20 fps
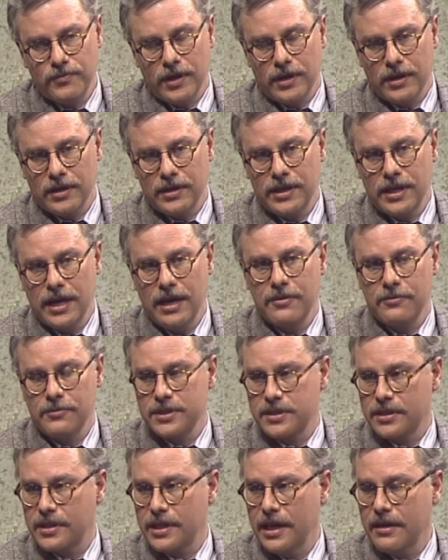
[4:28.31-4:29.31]
a
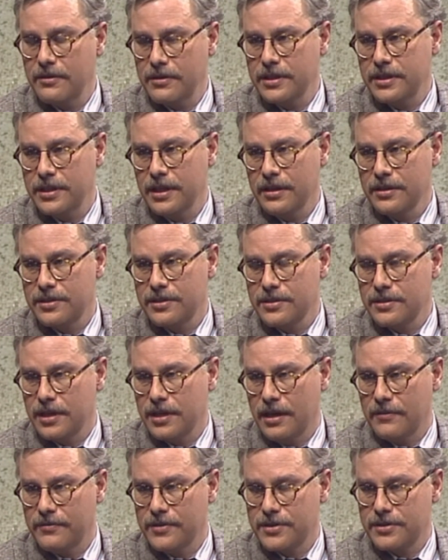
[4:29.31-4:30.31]
was a
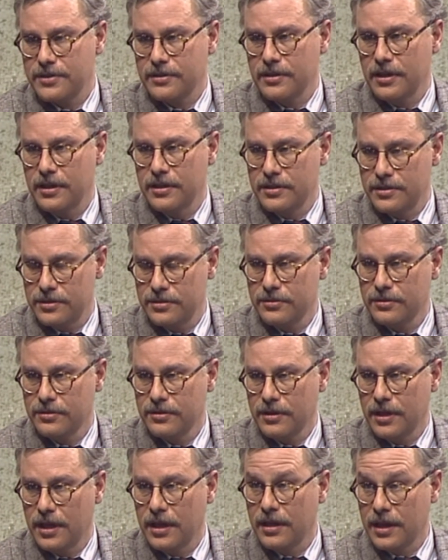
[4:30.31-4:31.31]
counterintelligence officer
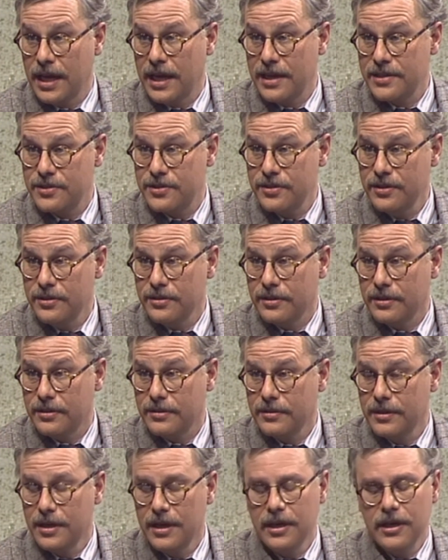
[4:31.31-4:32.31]
until uh, last
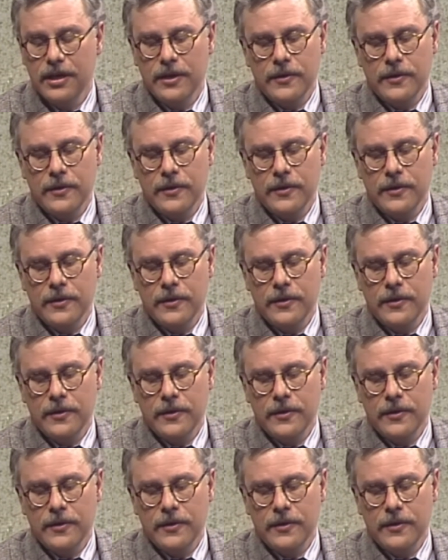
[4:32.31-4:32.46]
year.